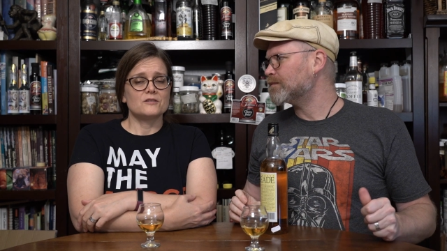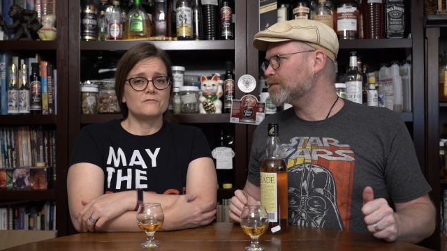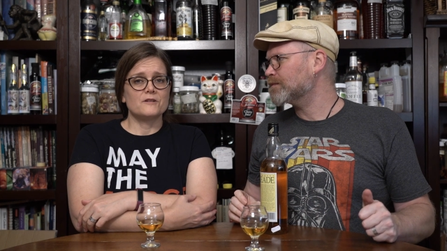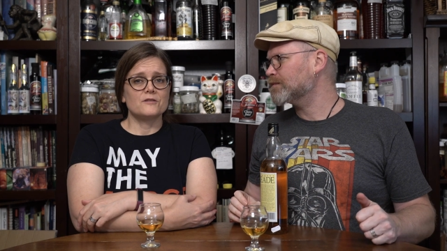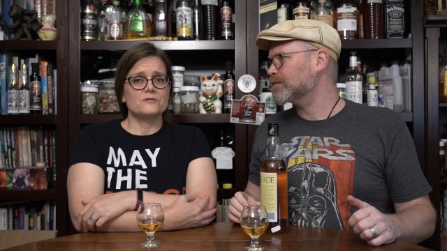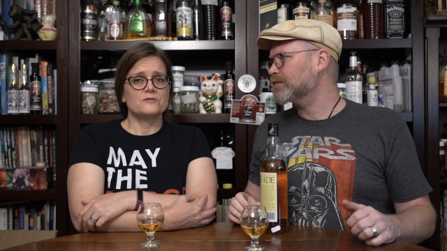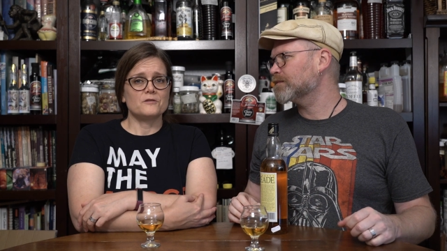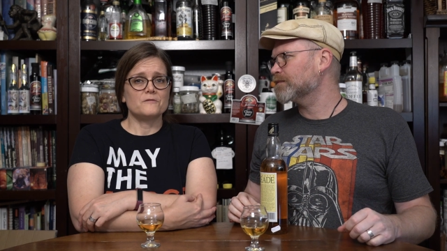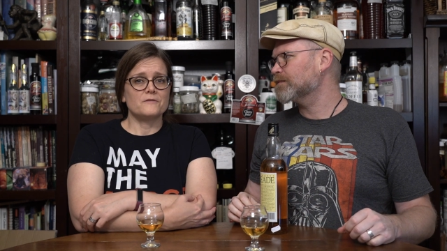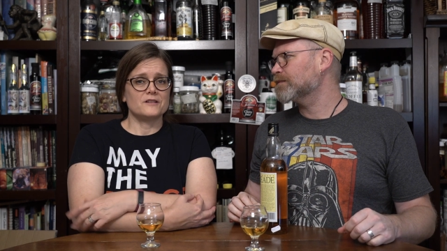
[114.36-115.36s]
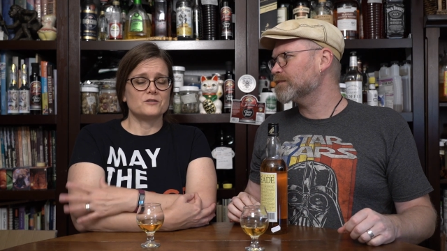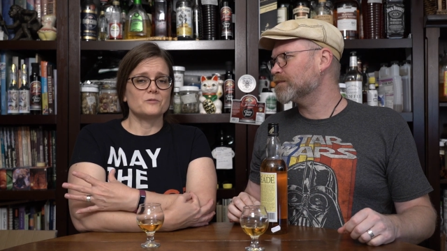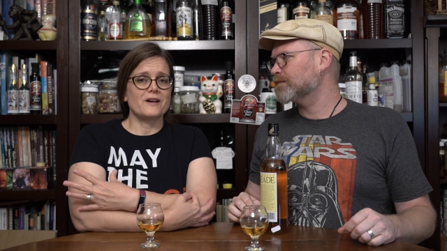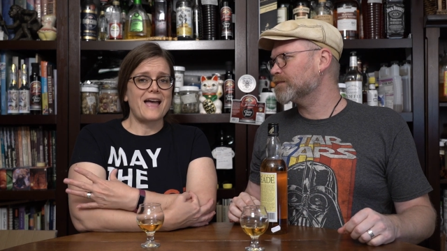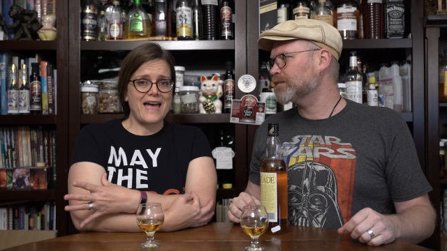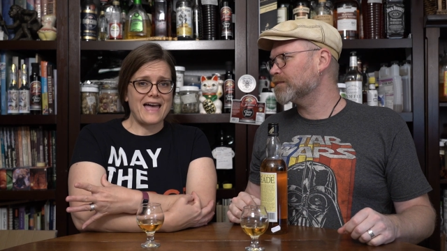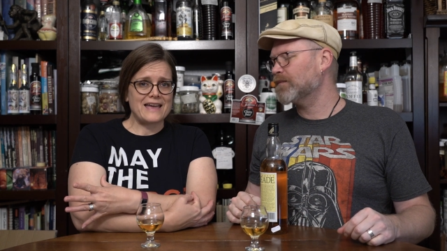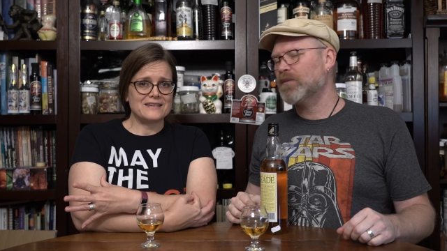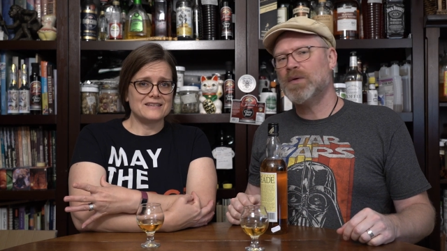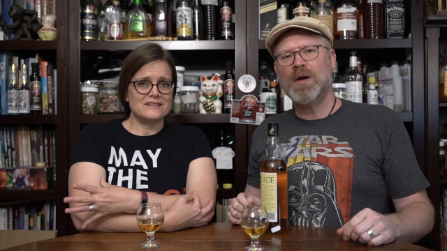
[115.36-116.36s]
Speaker 1: of whether sulfites were
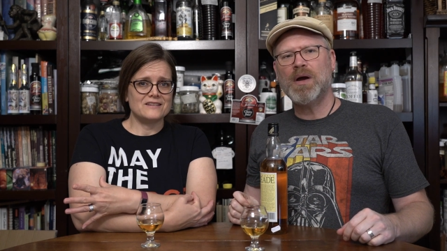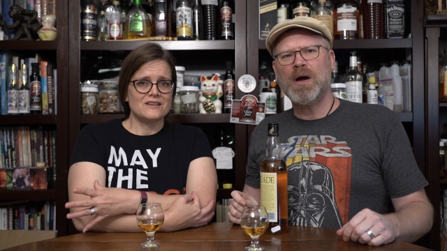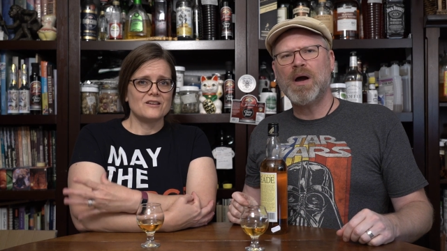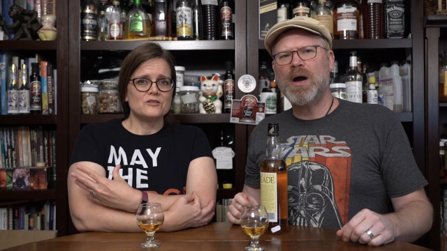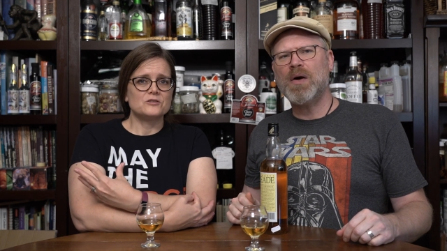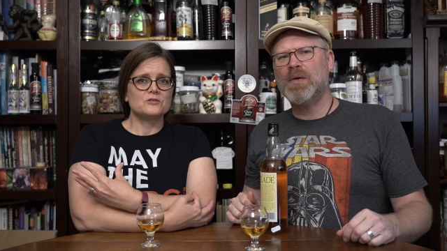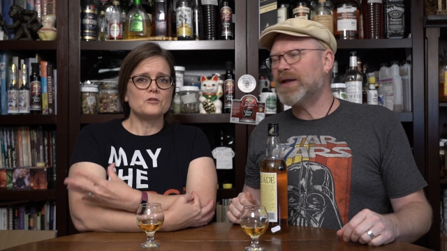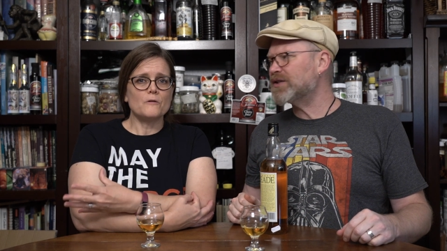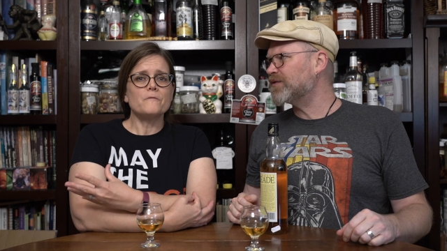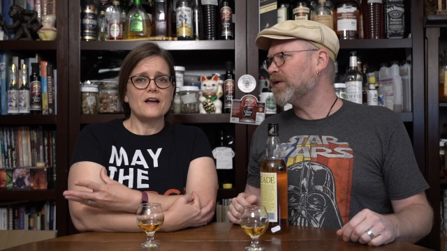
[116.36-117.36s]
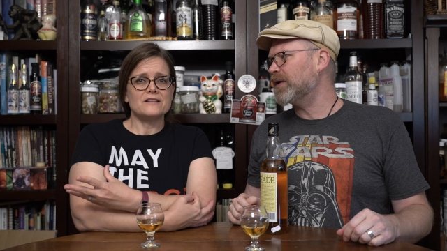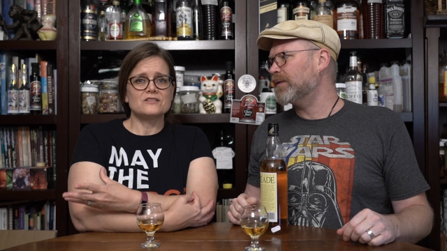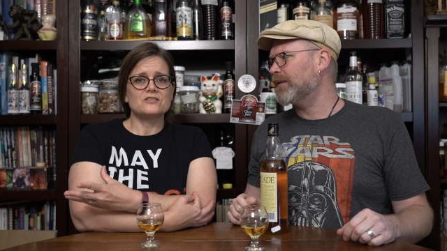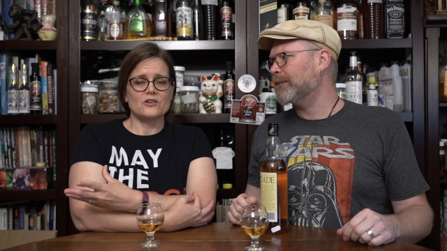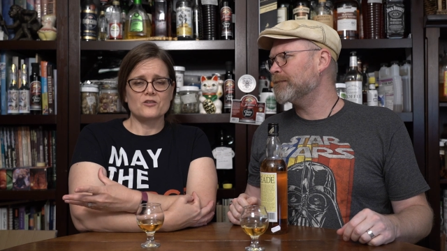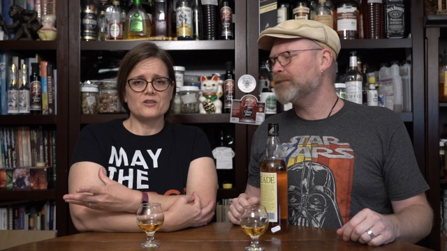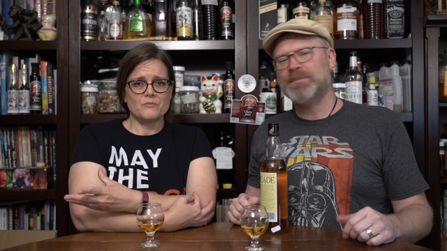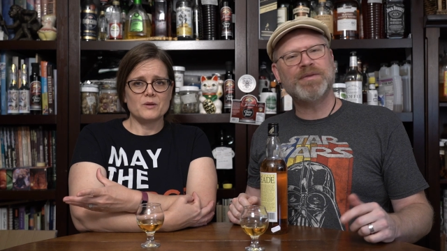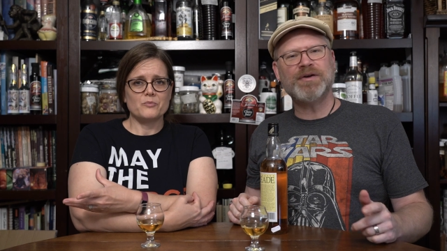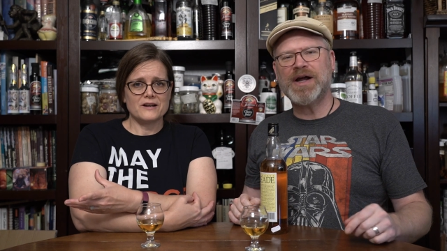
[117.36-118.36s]
added, oh, sulfites are going
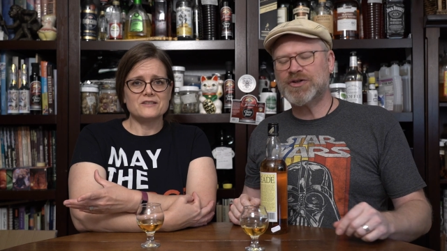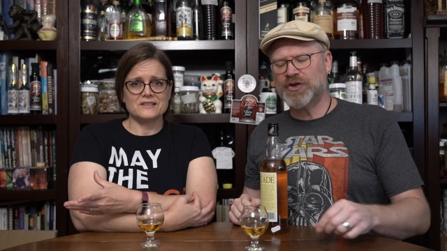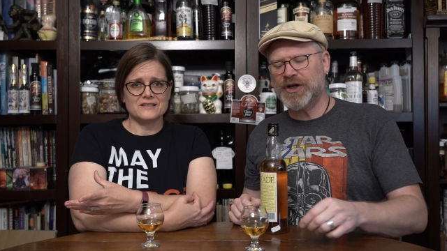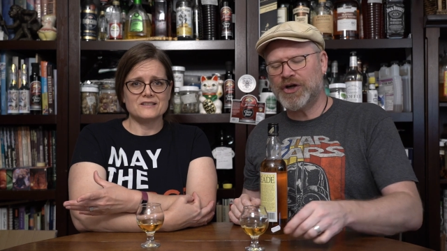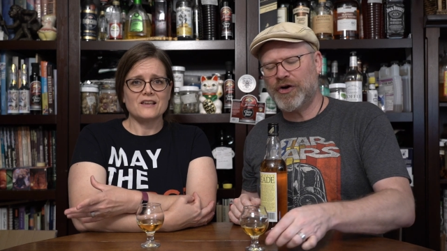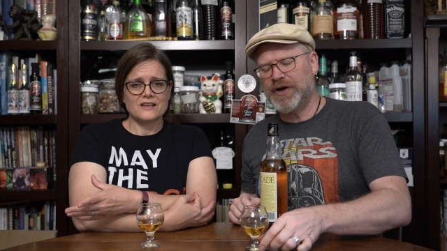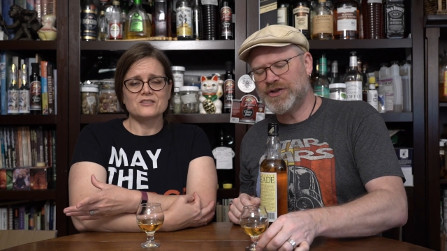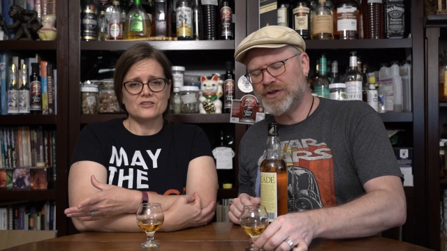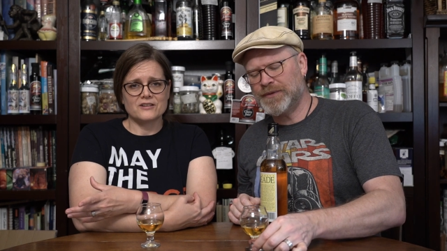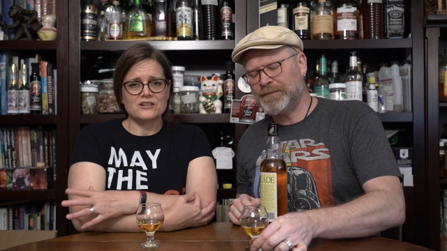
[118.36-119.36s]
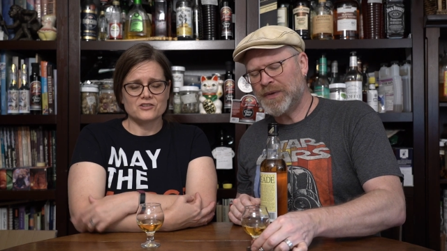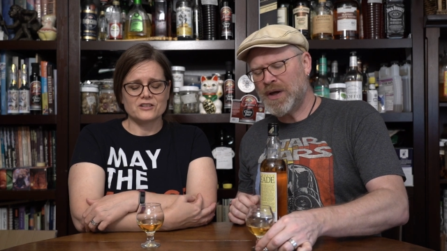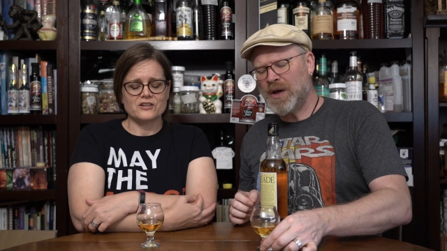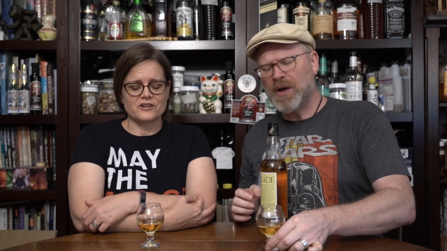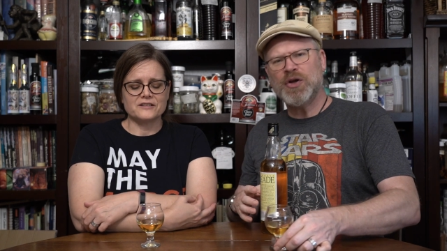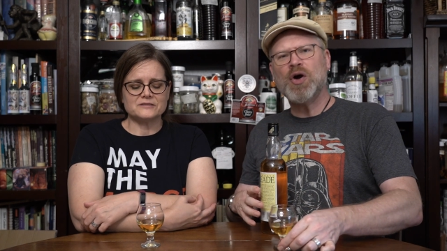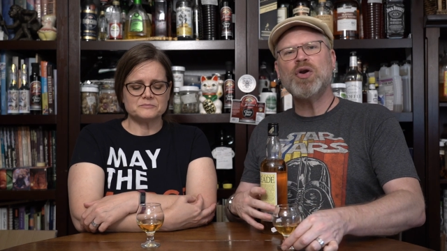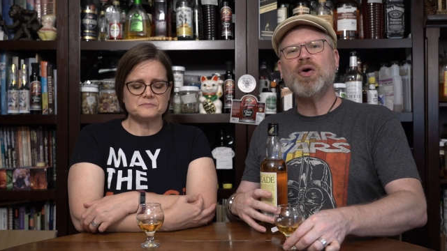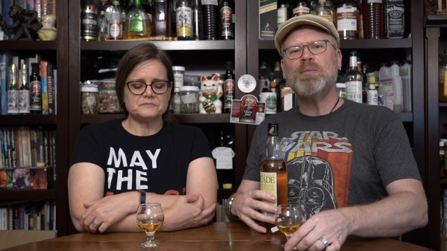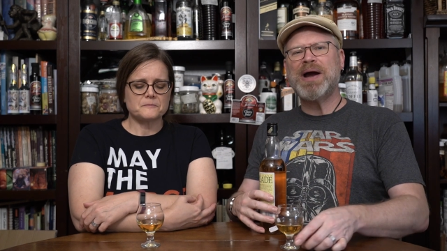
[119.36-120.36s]
to be they're naturally occurring because they're naturally occurring. No,
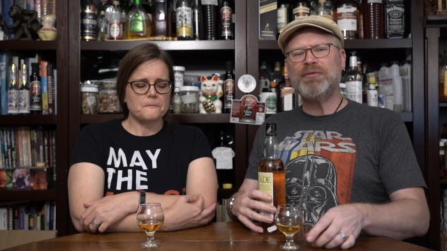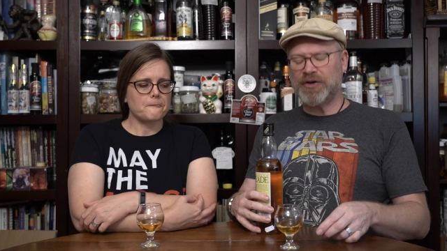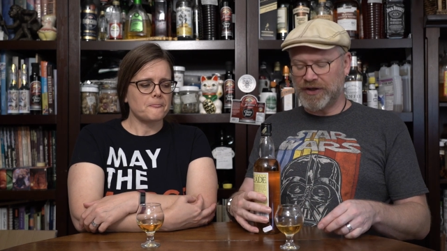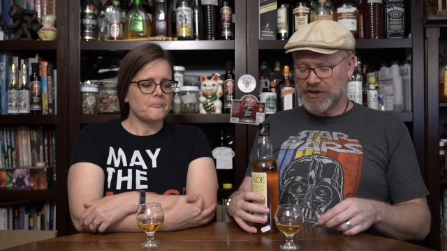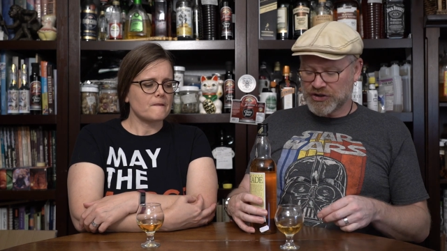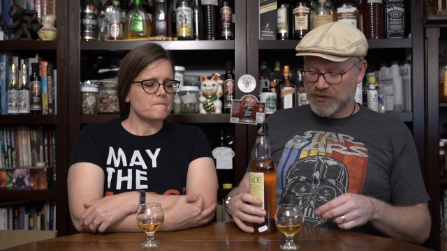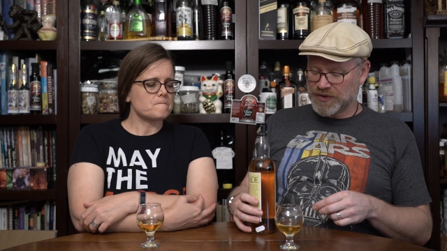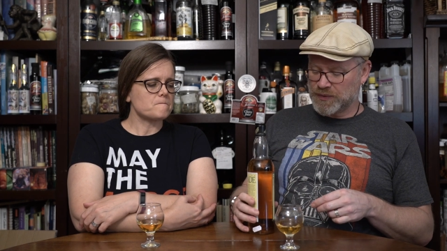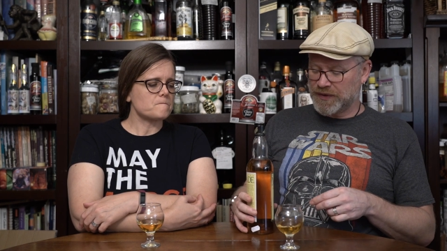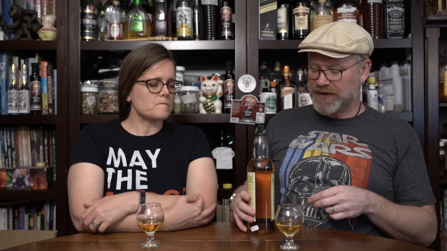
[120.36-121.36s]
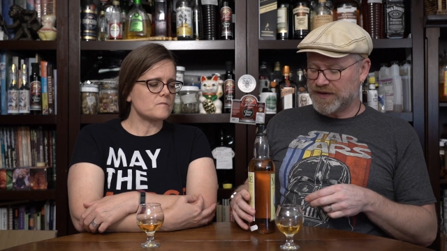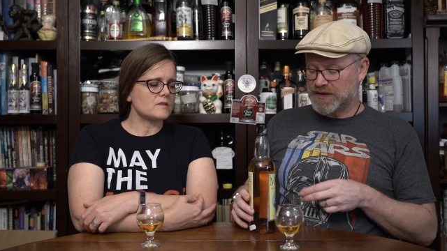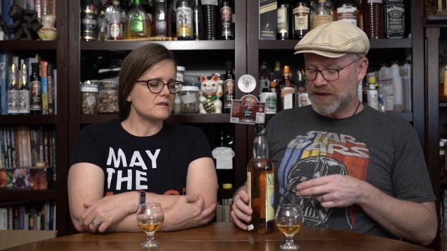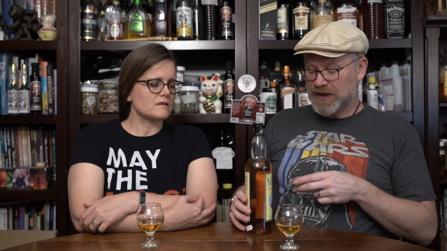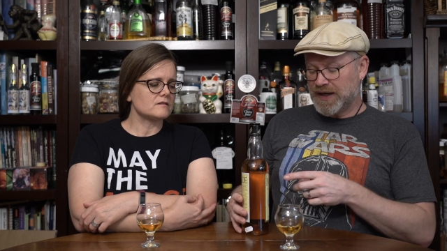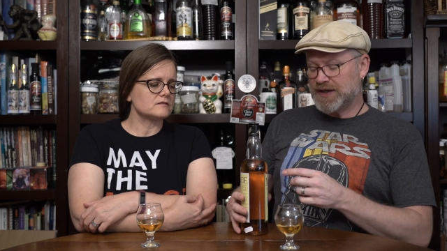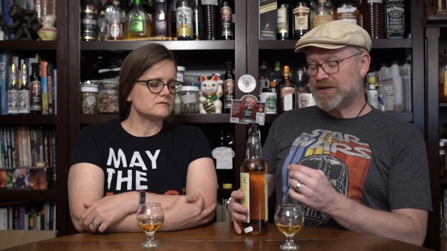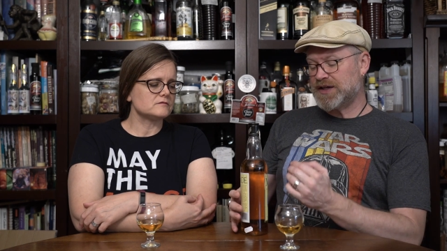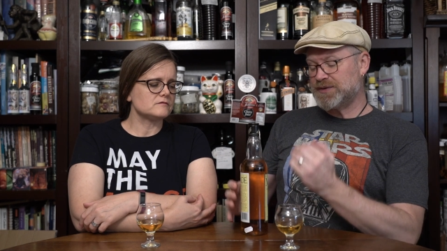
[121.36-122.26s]
Speaker 2: no, my real issue is with this. It says